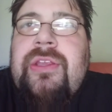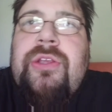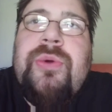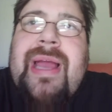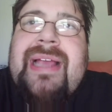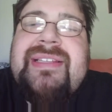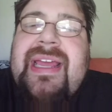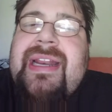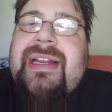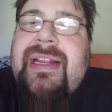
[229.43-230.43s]
You guys
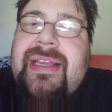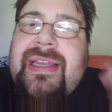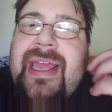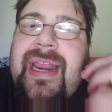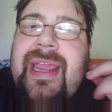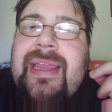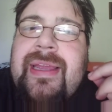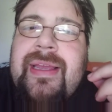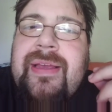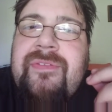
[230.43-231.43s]
get a
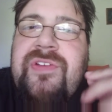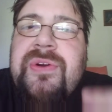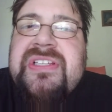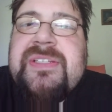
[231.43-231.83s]
very